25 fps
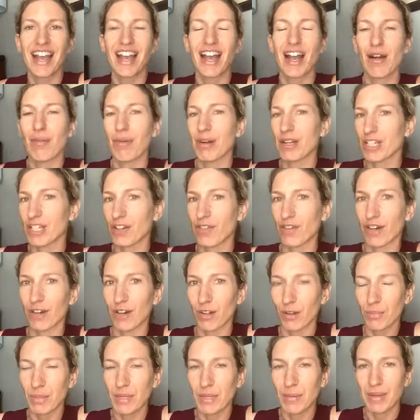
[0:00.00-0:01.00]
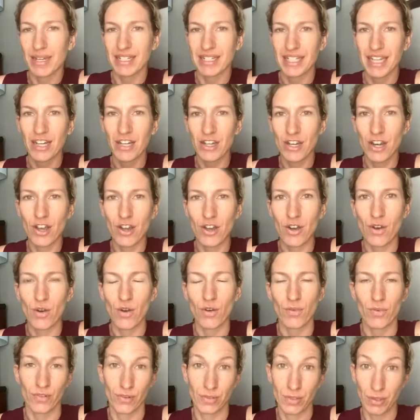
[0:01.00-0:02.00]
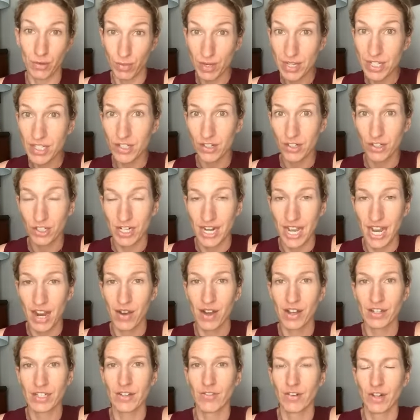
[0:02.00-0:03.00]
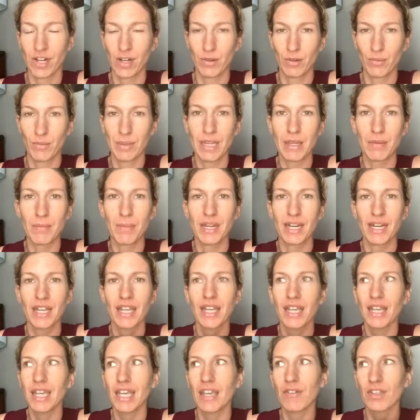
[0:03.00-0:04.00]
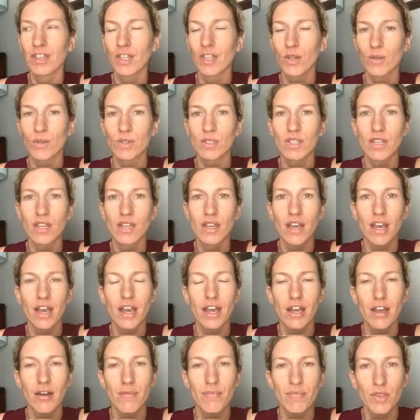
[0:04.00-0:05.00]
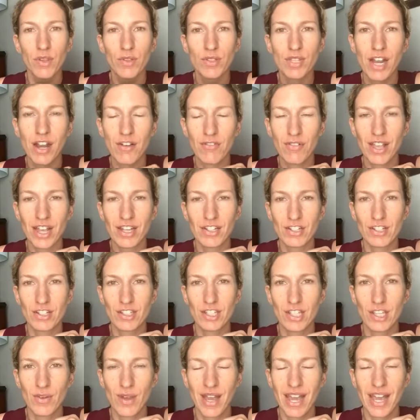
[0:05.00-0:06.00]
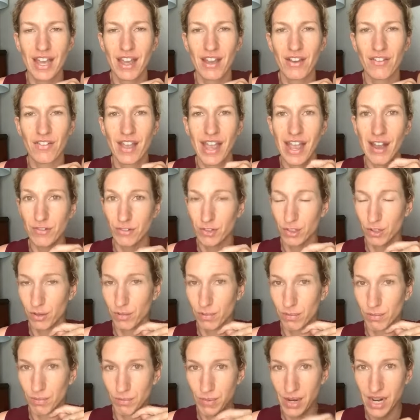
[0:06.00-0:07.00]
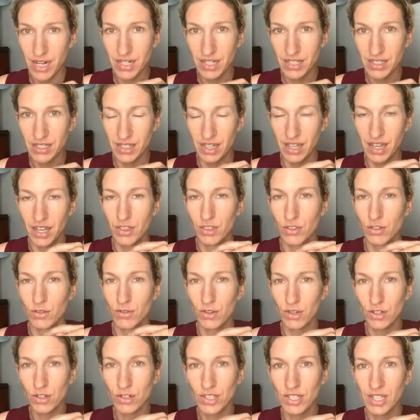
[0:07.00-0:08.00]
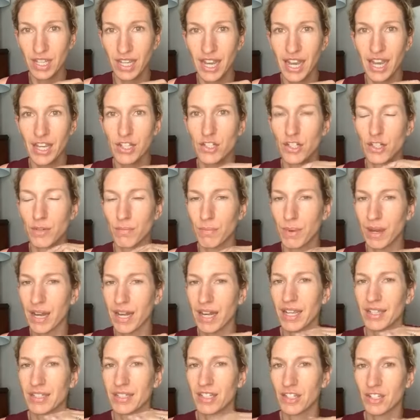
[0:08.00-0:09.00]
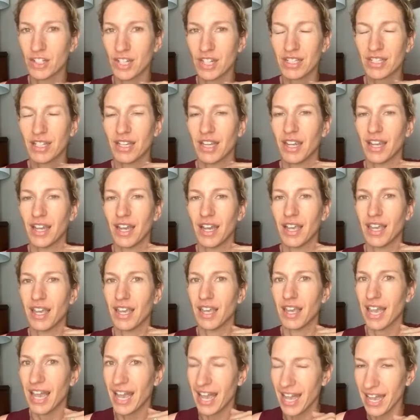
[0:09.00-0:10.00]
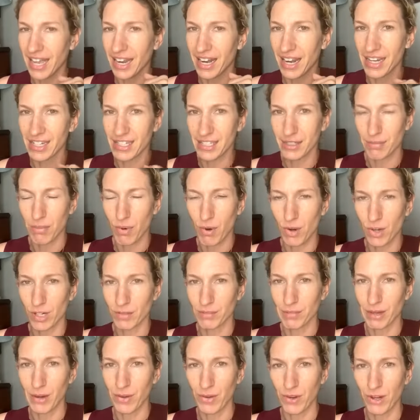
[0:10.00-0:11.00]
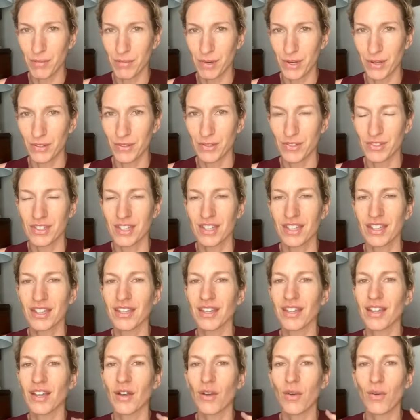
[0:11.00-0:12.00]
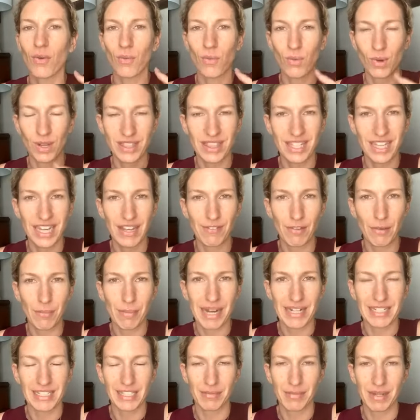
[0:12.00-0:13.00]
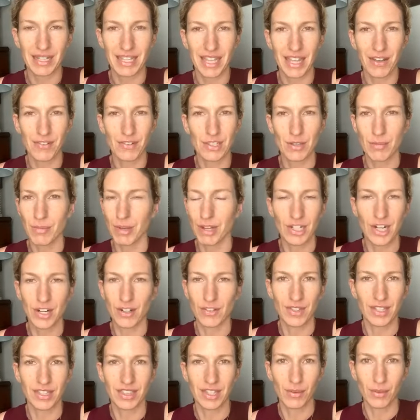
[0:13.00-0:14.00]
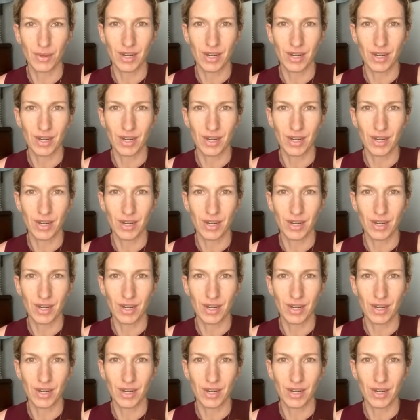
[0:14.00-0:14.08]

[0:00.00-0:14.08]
how much different it'll be because i know from the research now how different it would be but even those um, those hot flashes that you have after pregnancy and through nursing as your body is adjusting had I supported my hormones, would they have impacted right. my life so much? I don't think they would